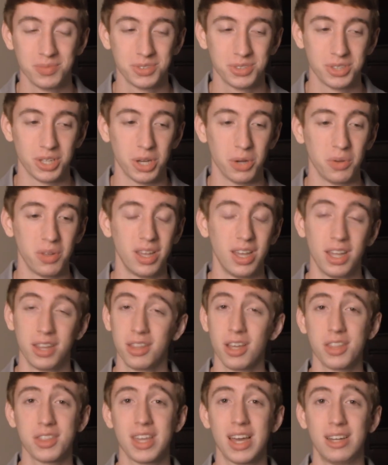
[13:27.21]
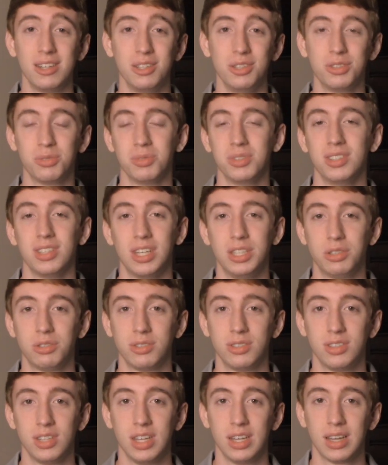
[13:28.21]
So thought that news was
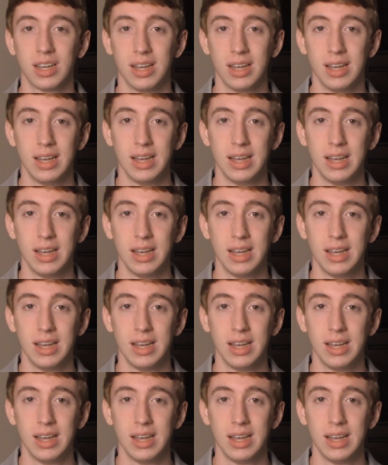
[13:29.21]
interesting